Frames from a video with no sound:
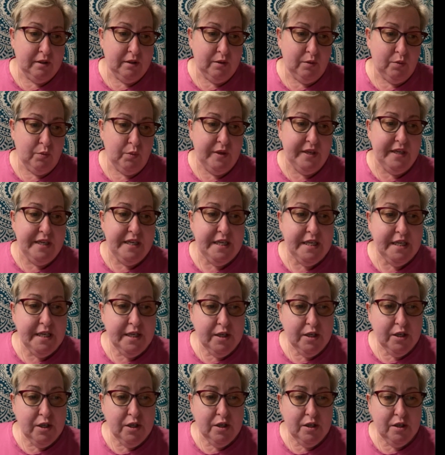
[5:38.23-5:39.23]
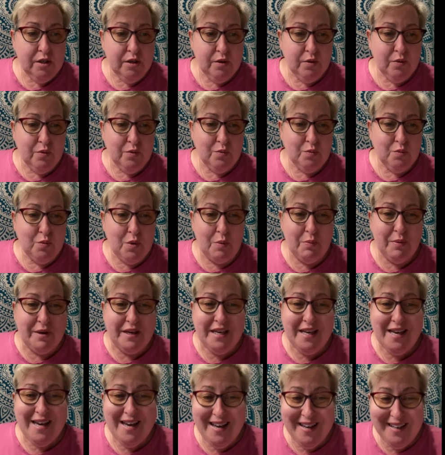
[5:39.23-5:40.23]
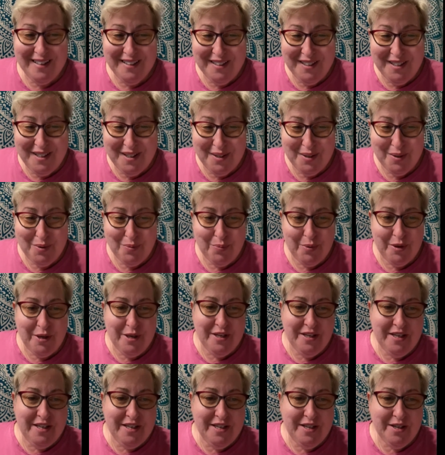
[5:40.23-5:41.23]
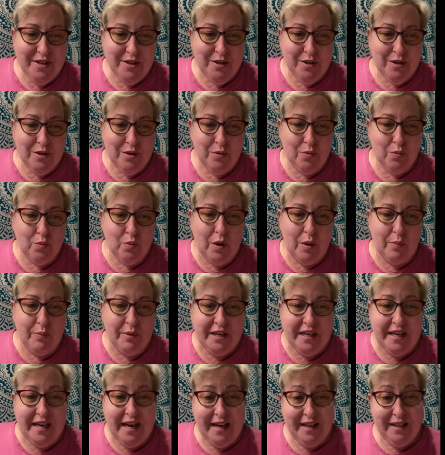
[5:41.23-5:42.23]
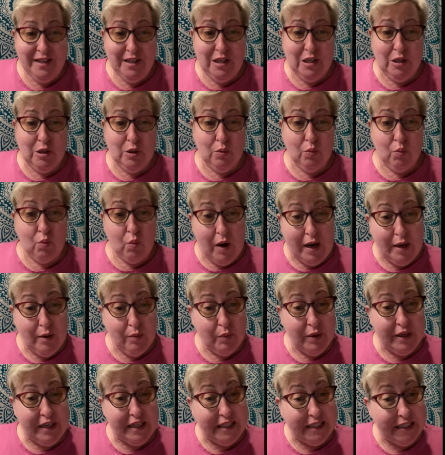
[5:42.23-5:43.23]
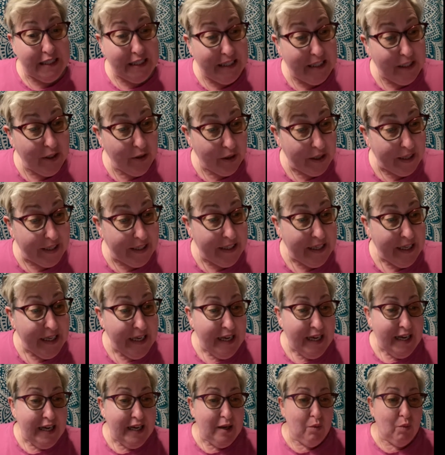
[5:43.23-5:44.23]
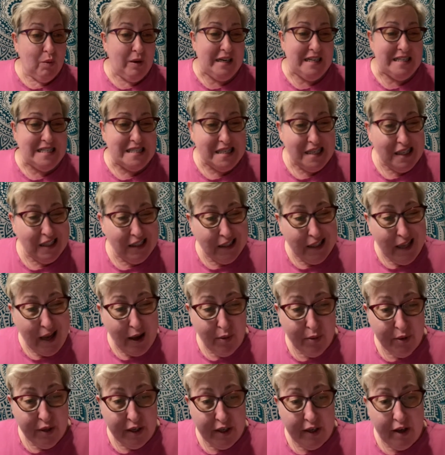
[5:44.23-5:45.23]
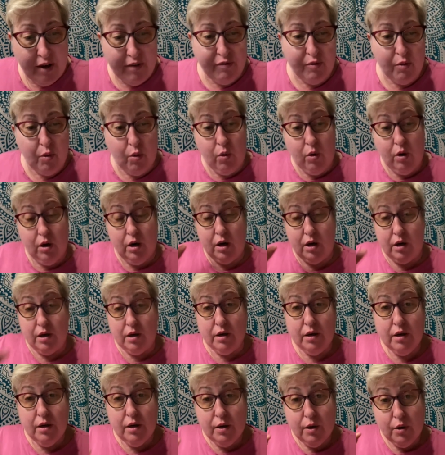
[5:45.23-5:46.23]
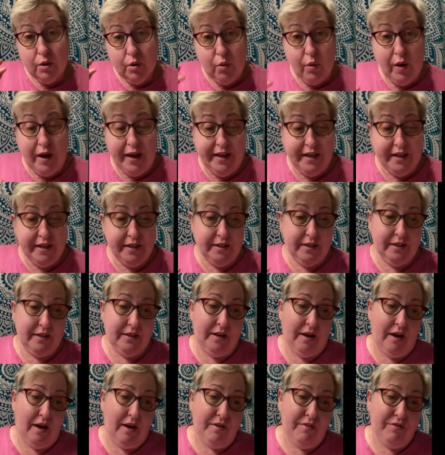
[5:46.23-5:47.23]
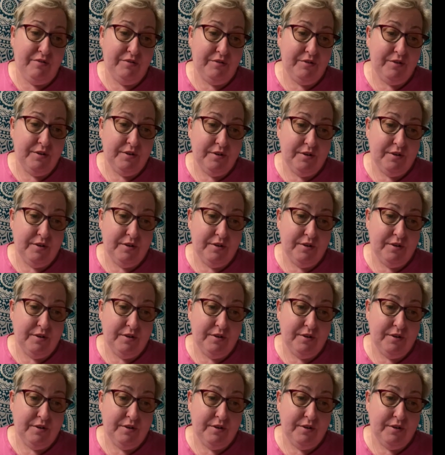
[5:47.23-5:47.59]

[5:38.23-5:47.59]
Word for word: We hear what we can hear. We hear what we can hear when we can hear it, when it's loud enough or quiet enough.